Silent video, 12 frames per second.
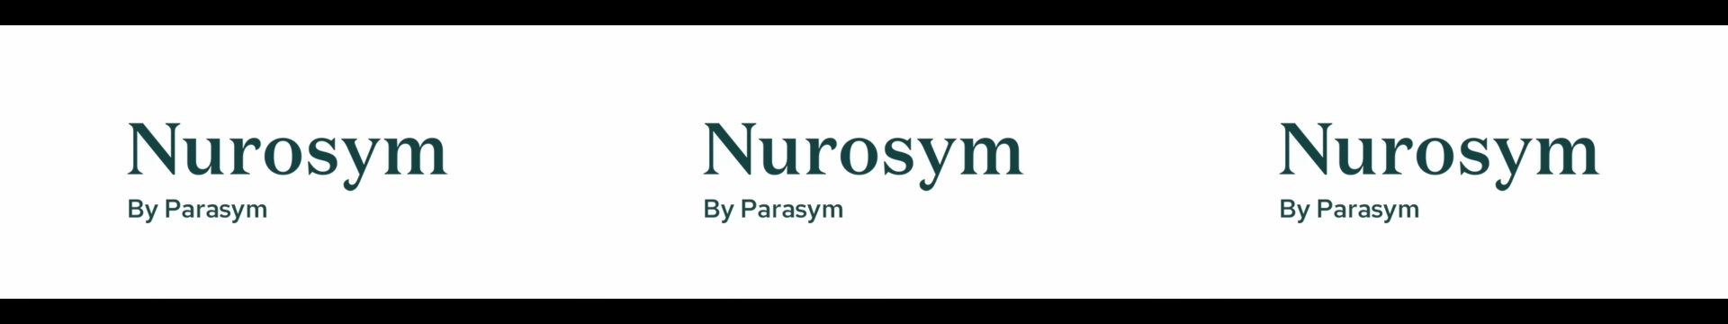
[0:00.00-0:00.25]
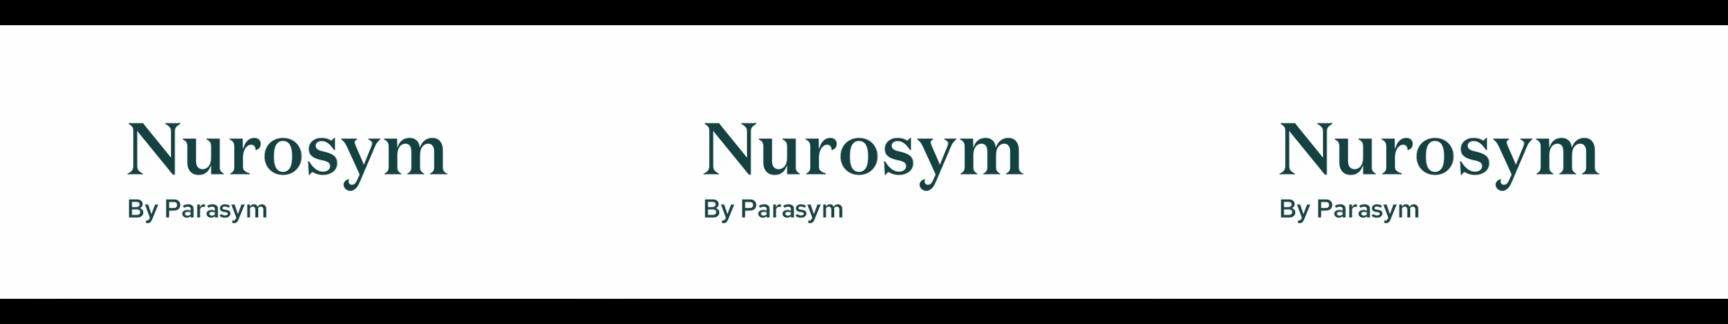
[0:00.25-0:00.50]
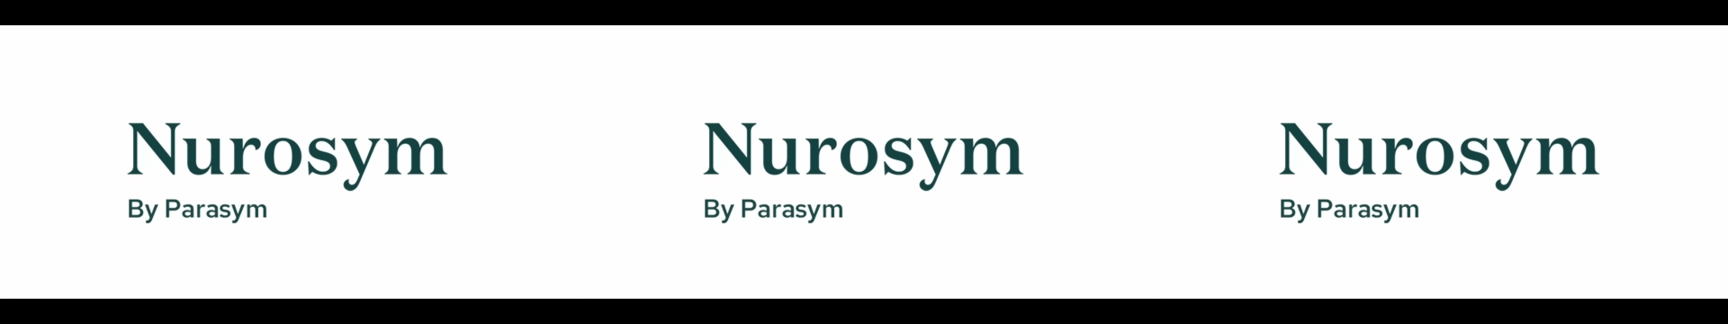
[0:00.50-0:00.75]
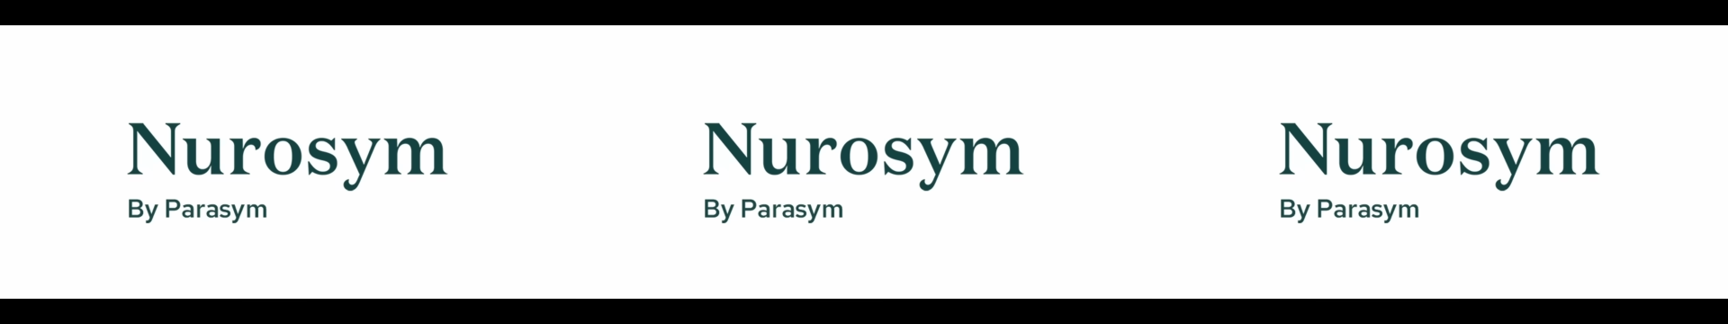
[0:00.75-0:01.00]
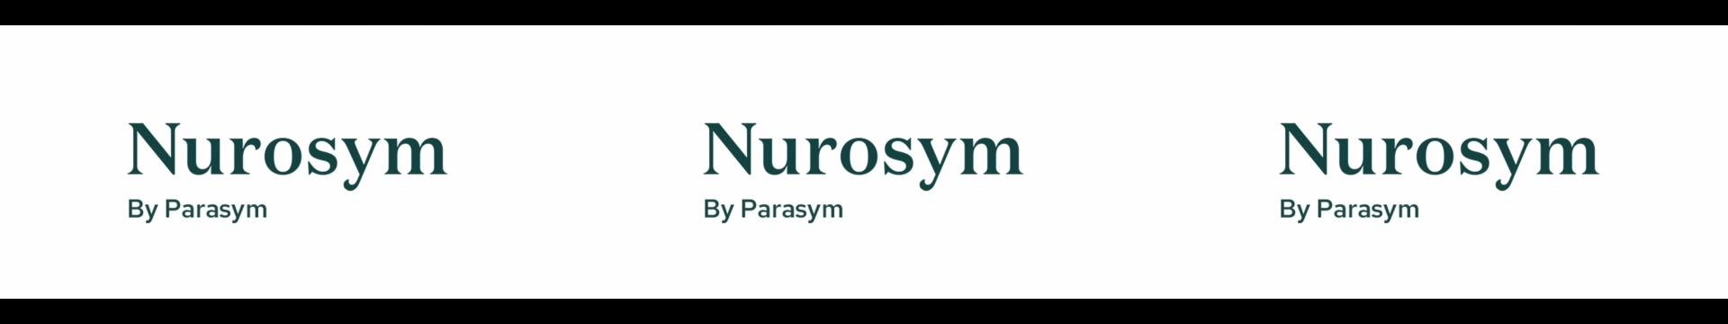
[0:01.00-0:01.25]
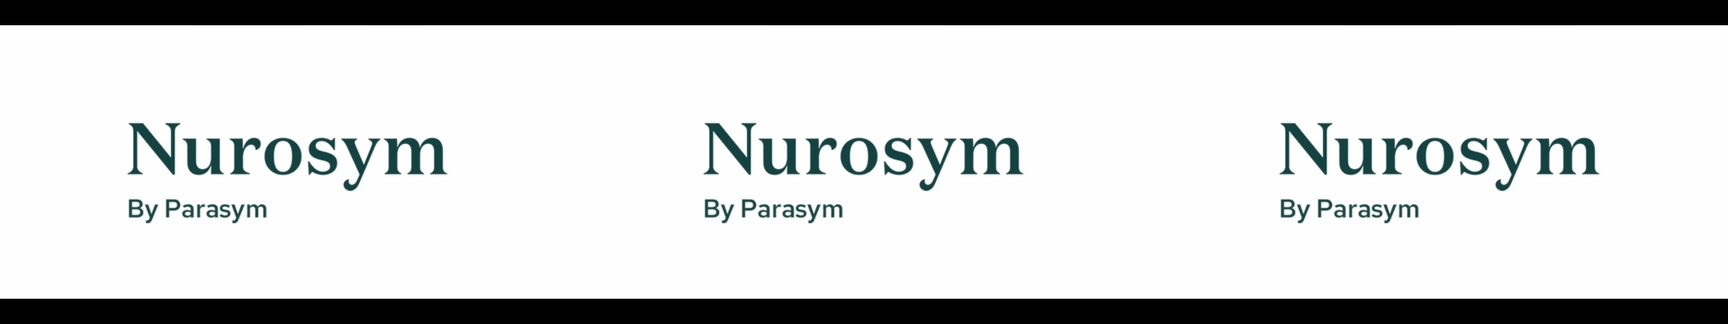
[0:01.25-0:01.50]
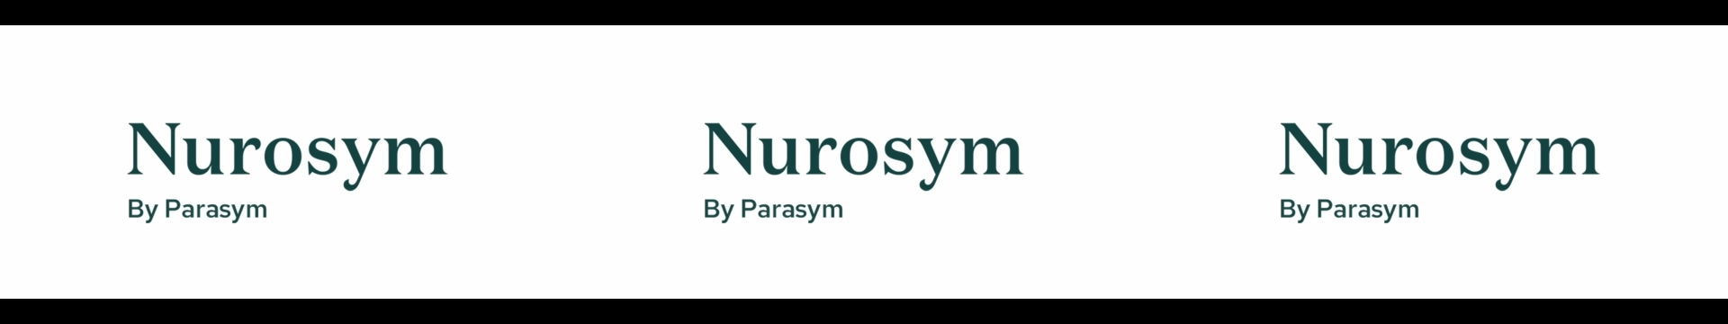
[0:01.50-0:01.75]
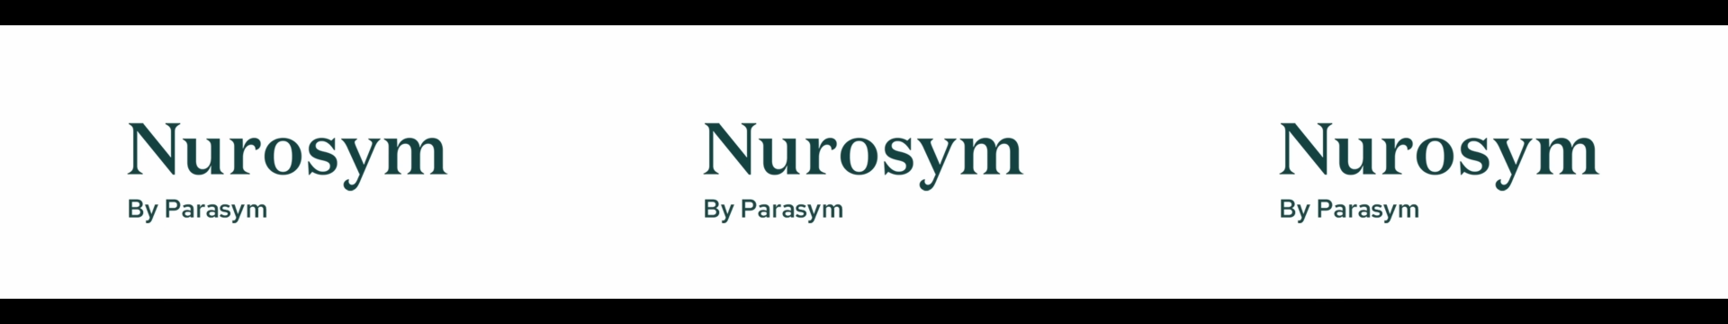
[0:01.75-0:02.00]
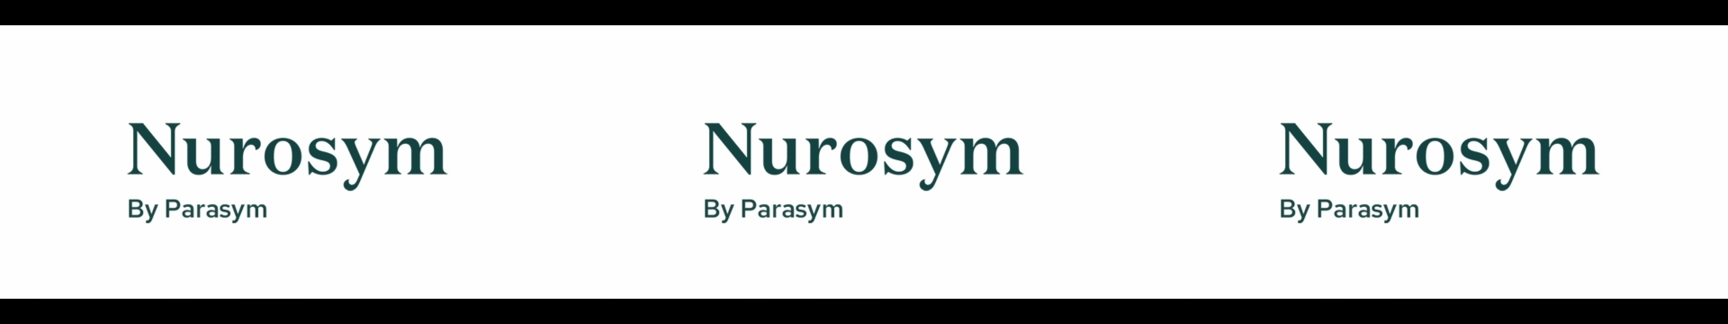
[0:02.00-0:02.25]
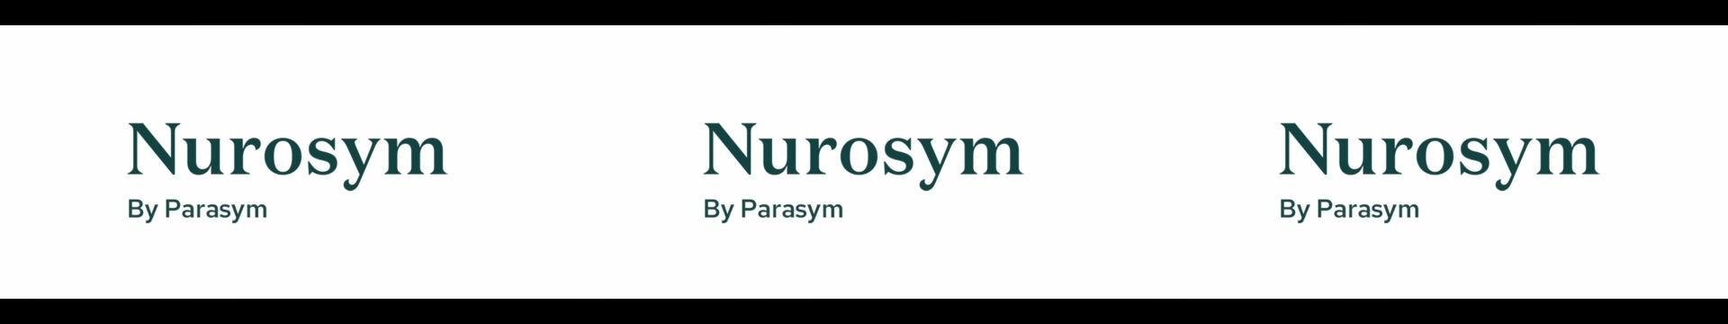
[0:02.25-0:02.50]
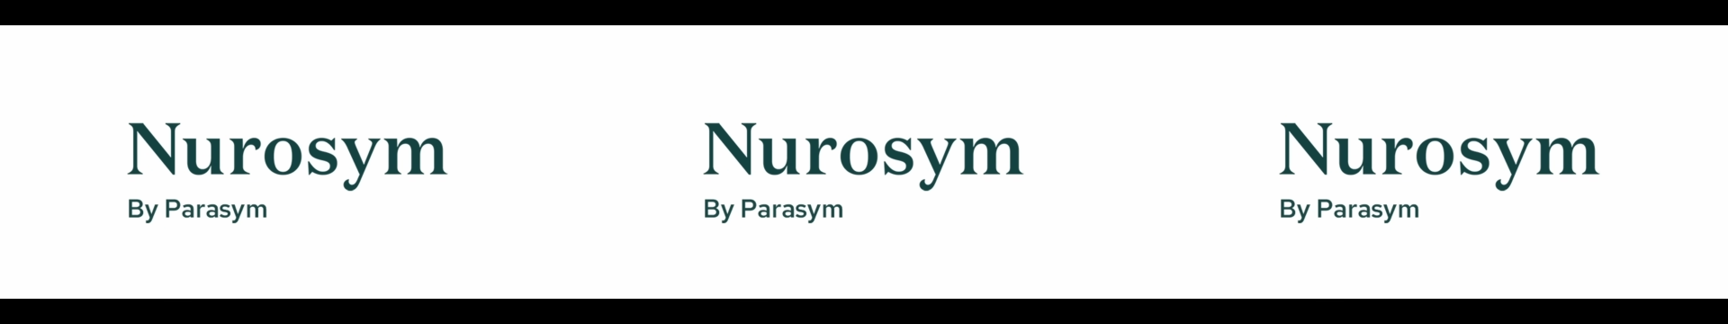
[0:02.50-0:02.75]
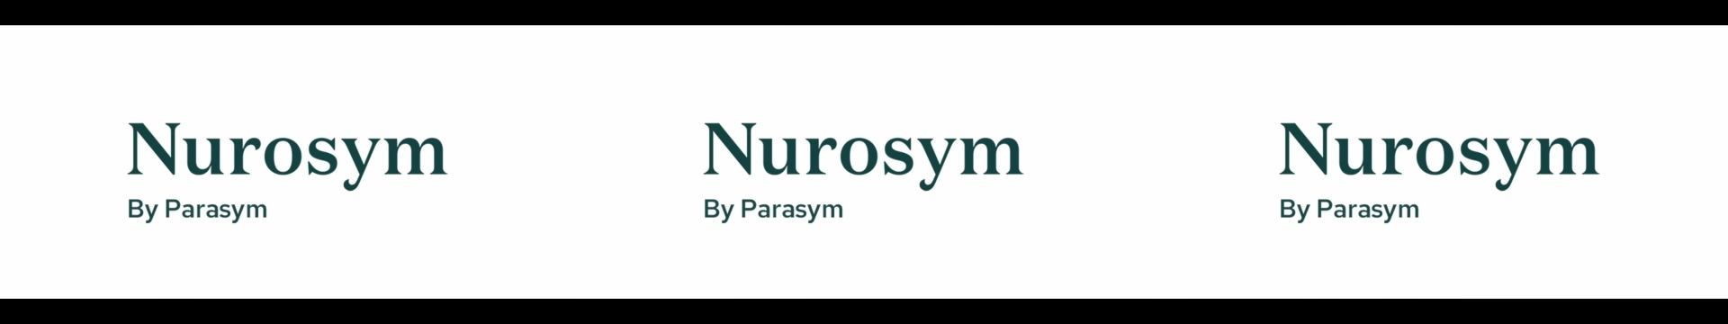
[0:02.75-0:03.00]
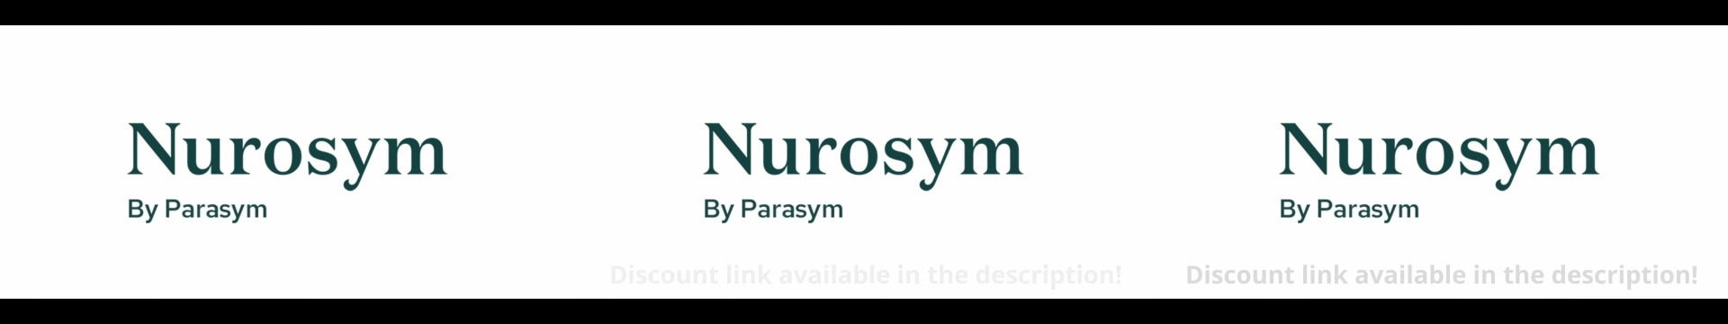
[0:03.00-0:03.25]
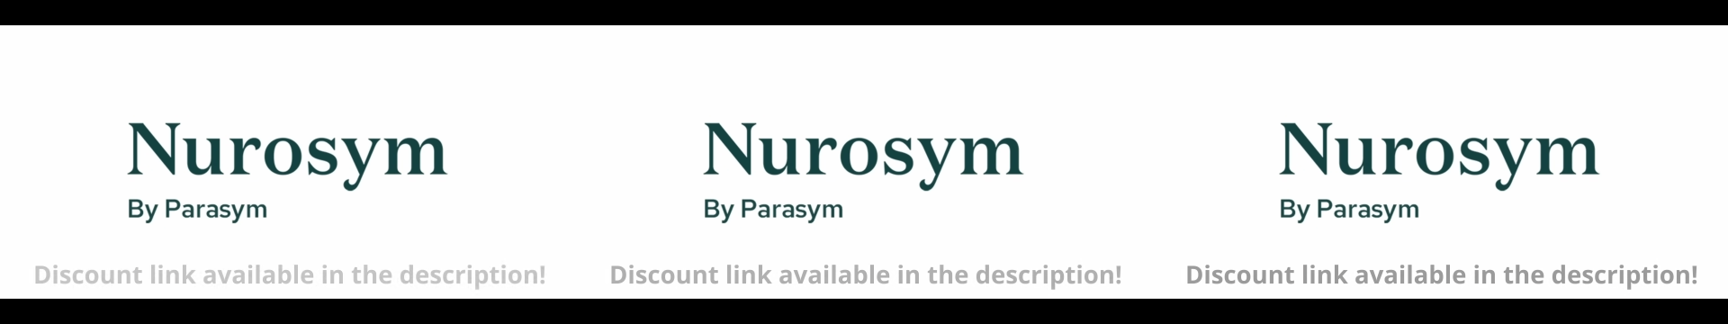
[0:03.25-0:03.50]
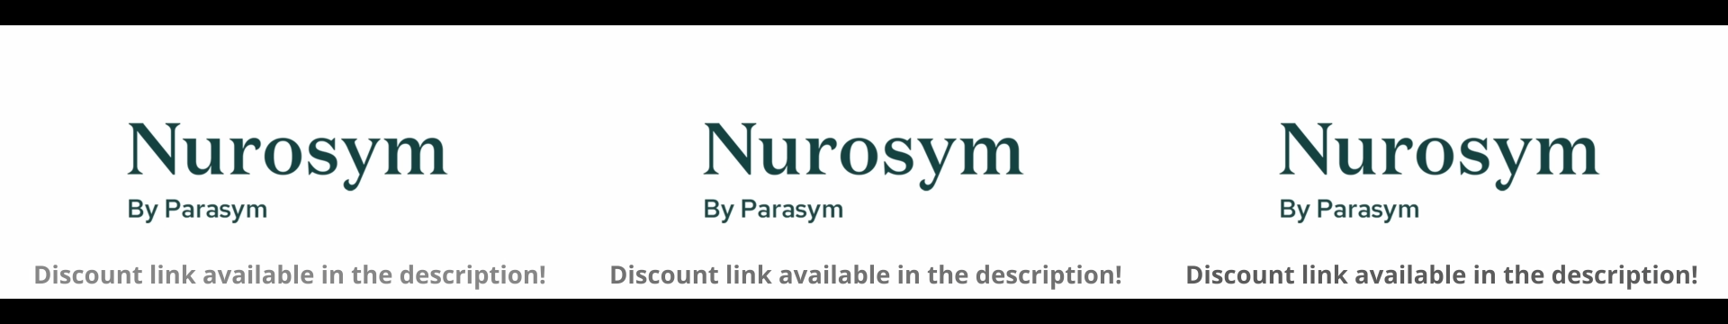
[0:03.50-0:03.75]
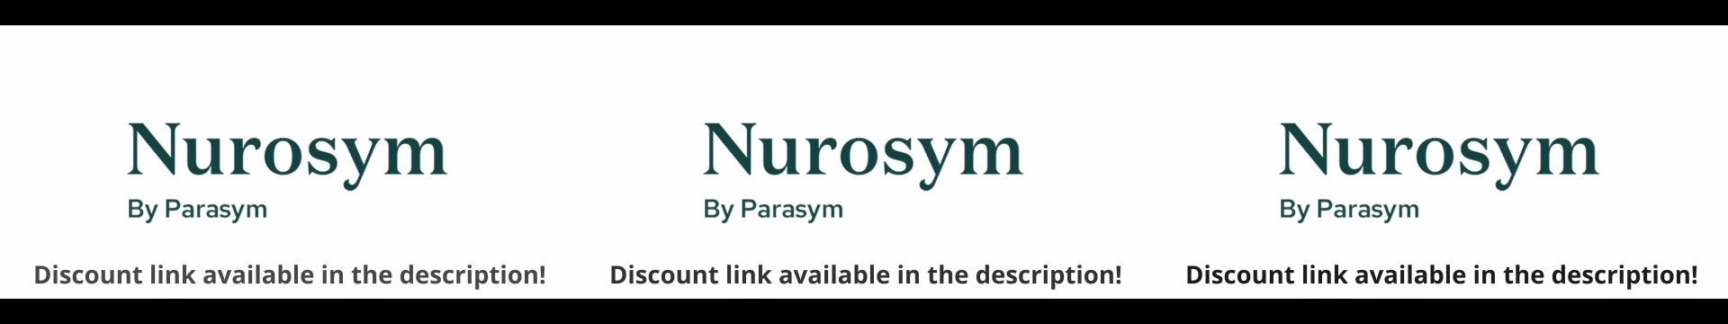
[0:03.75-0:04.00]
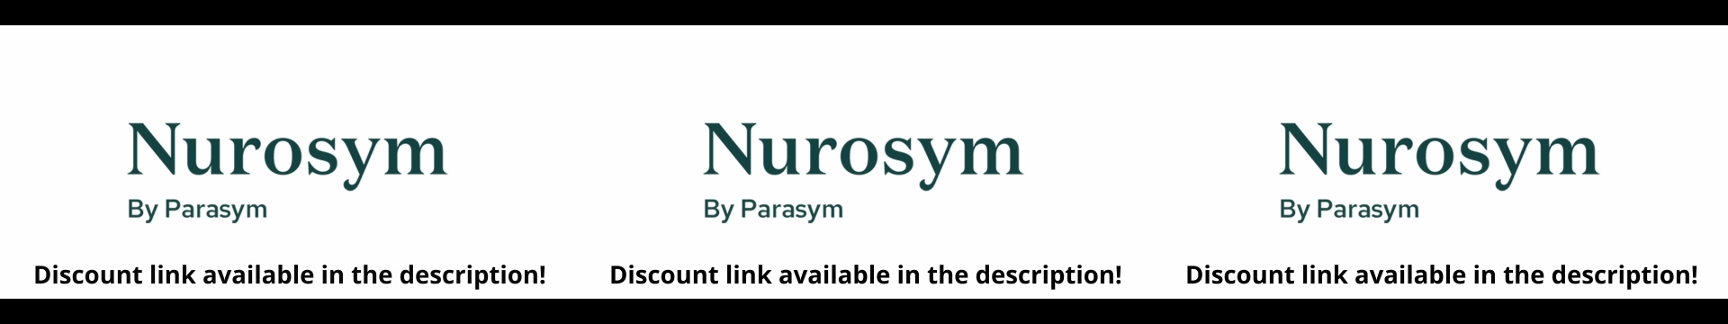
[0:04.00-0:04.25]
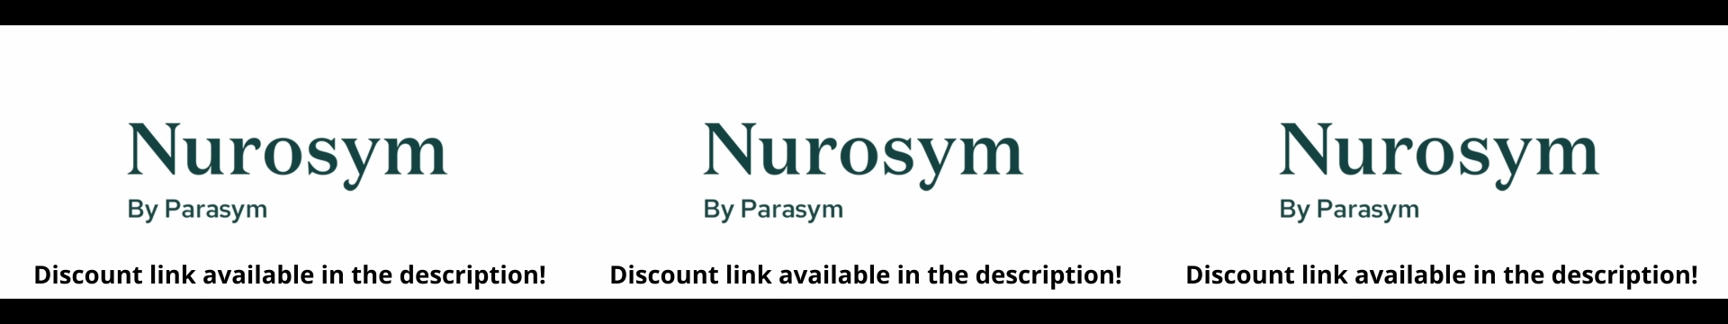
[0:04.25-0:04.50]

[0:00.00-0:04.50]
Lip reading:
[unreadable: no face in view]